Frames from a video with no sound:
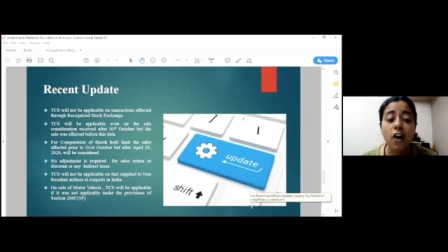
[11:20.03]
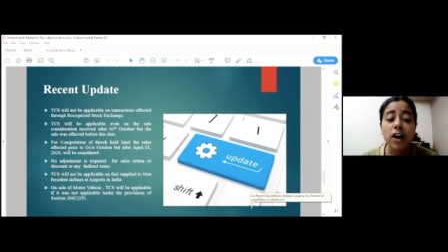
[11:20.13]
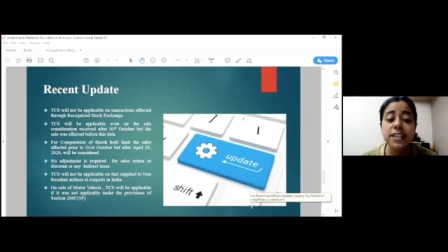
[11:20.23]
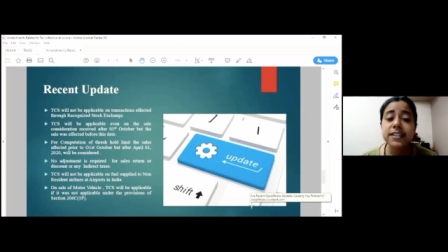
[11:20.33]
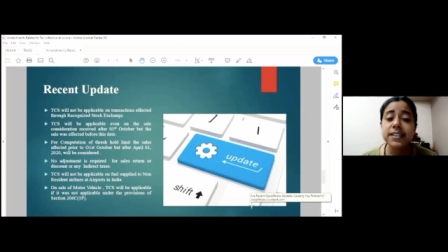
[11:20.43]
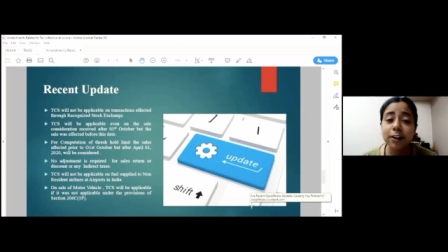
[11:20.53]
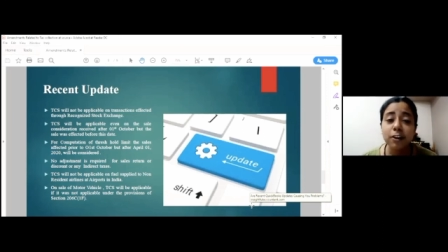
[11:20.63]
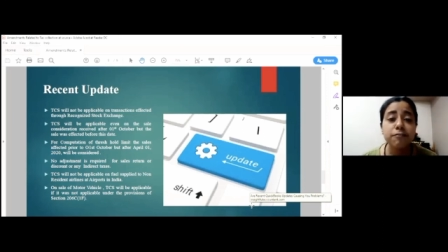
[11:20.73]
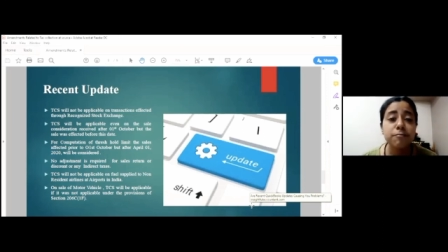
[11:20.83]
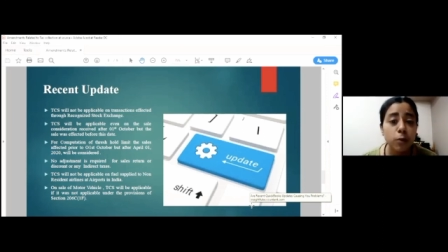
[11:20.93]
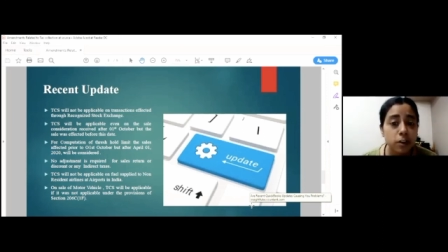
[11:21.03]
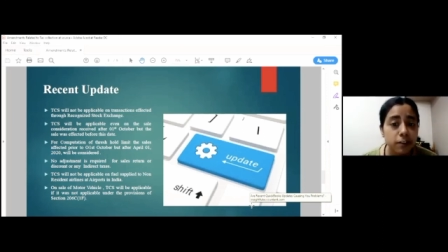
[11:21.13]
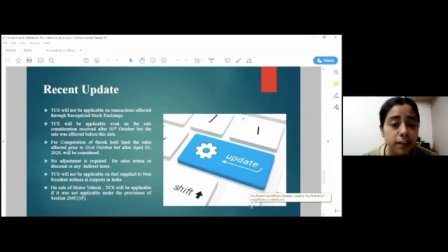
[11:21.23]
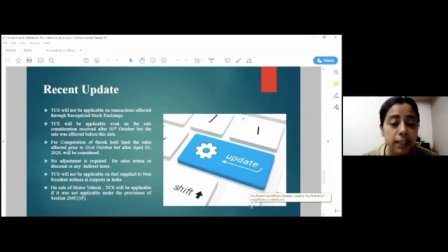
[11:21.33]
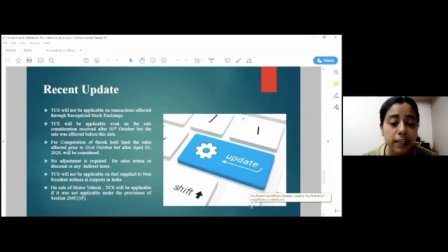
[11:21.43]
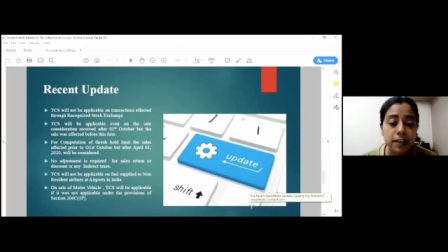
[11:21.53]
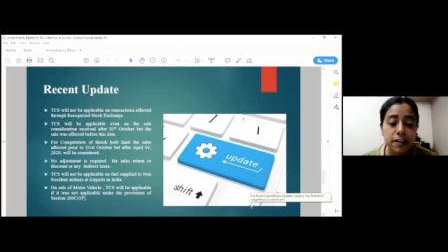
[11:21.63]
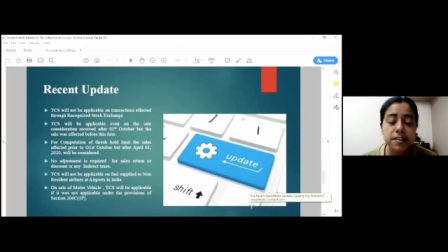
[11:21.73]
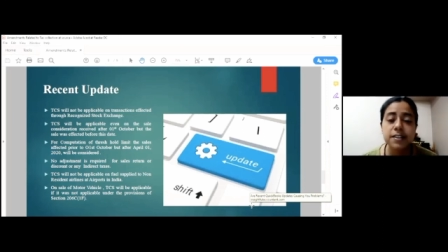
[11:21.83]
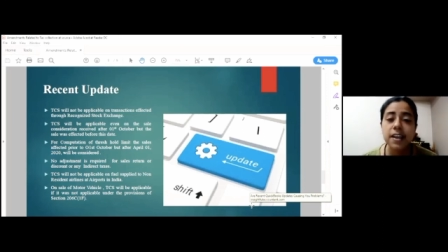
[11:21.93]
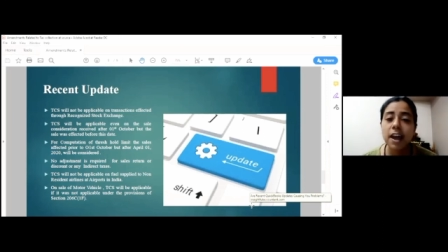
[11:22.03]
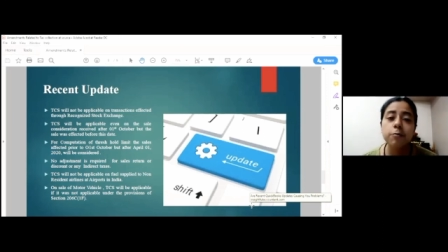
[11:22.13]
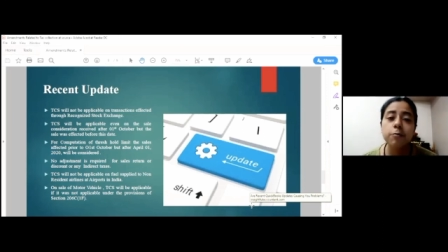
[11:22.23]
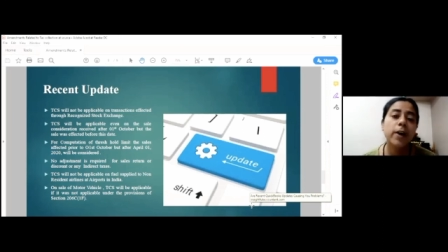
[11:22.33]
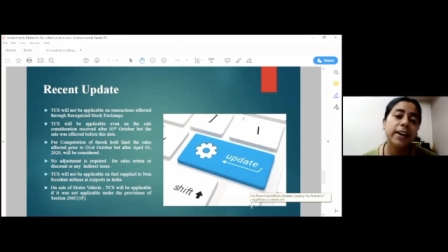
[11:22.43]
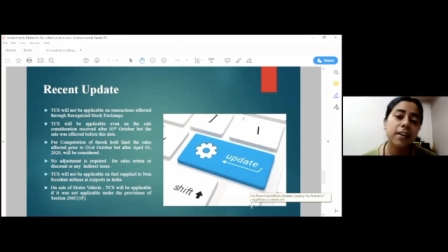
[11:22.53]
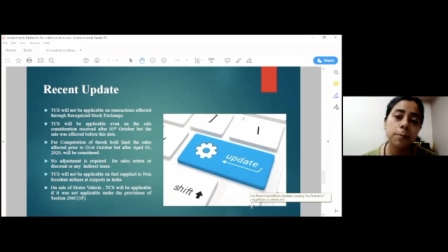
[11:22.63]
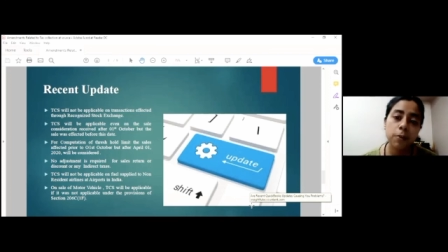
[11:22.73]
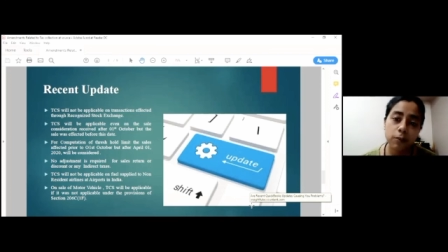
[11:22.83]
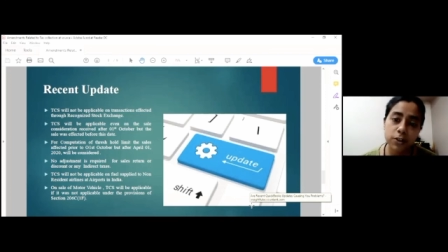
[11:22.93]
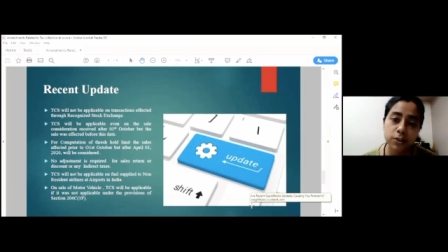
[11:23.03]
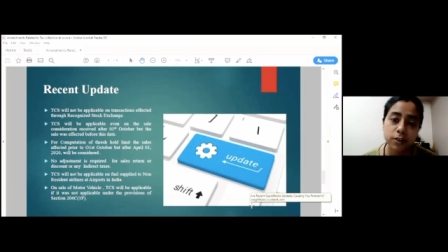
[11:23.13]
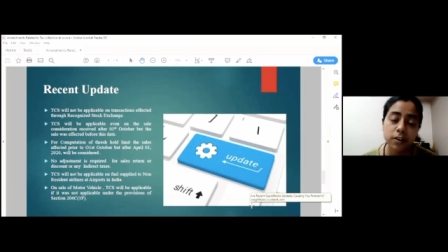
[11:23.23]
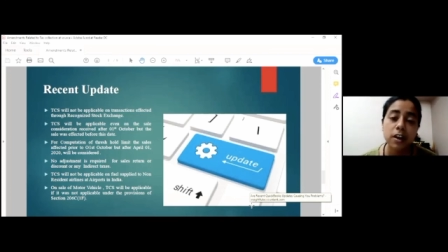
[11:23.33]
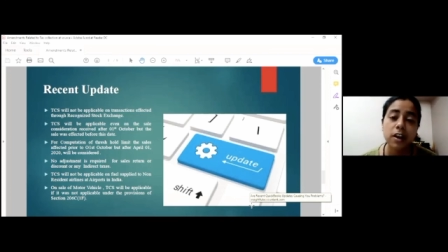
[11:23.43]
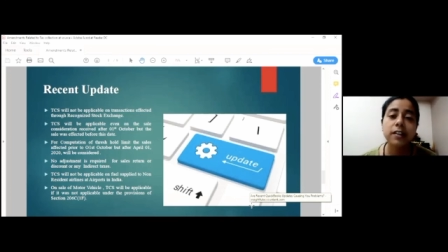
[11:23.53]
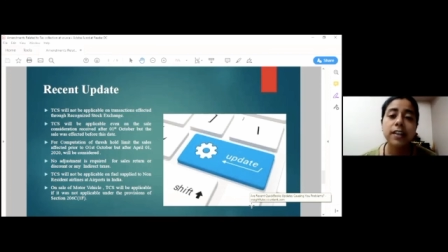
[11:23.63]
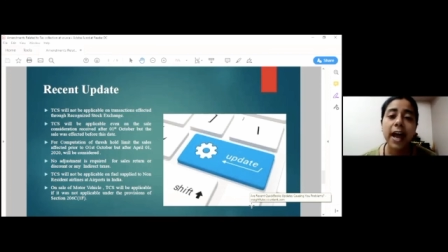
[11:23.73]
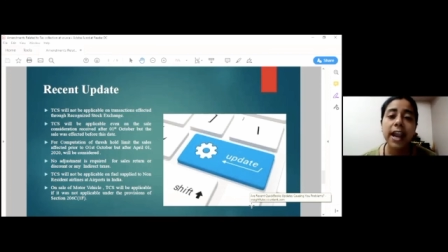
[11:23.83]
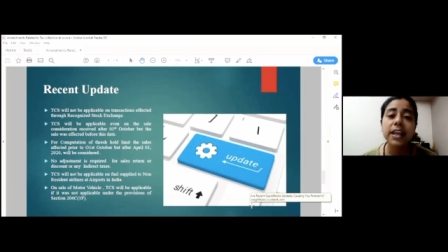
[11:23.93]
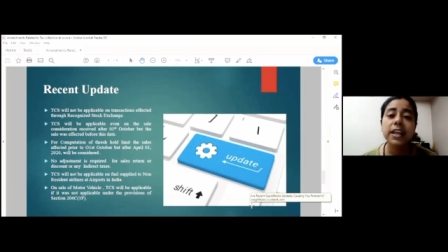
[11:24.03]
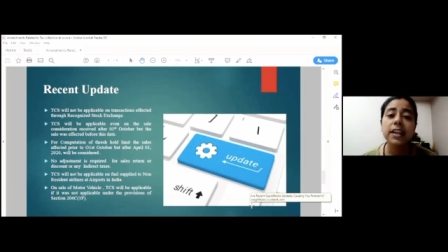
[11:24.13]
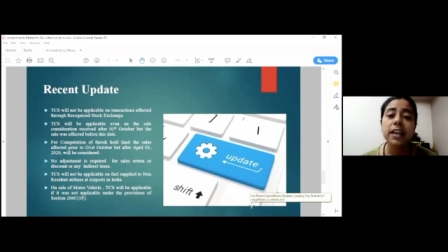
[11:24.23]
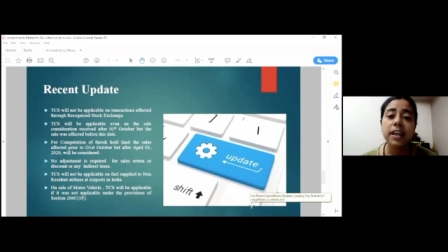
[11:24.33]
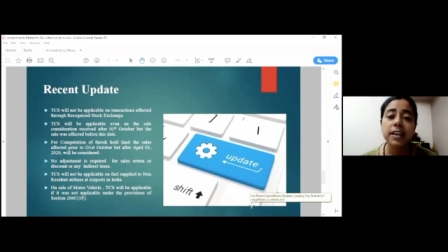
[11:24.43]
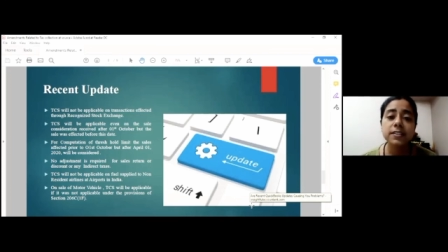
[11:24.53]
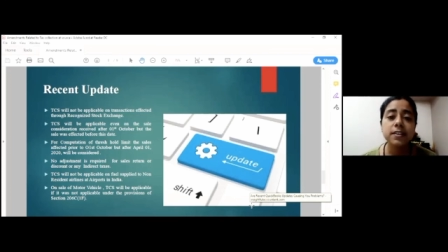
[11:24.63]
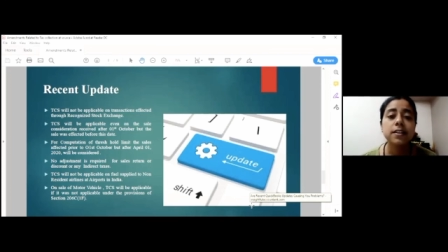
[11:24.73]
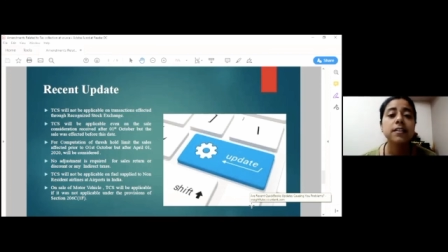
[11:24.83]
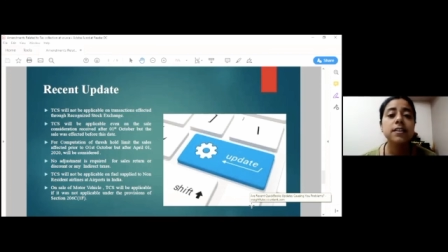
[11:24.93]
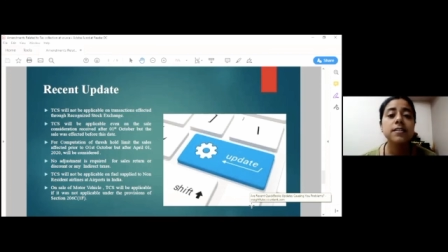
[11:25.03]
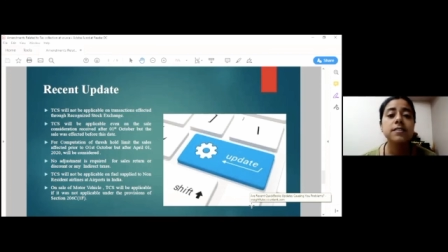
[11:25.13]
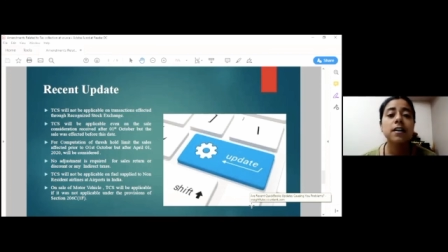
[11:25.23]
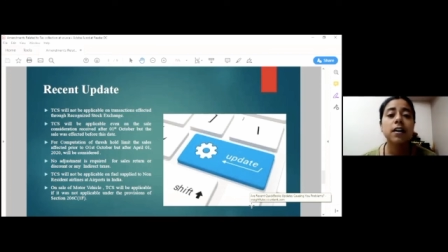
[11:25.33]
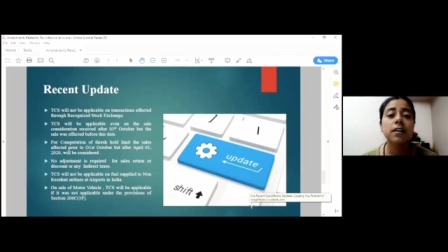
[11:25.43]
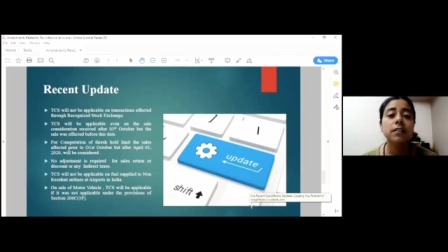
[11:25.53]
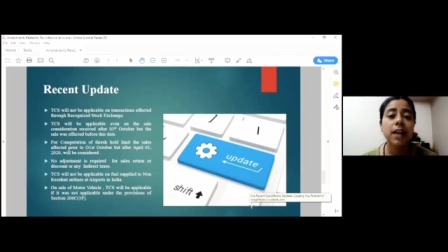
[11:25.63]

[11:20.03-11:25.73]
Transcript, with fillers: on sale of motor vehicles they have provided a provision that in case this uh,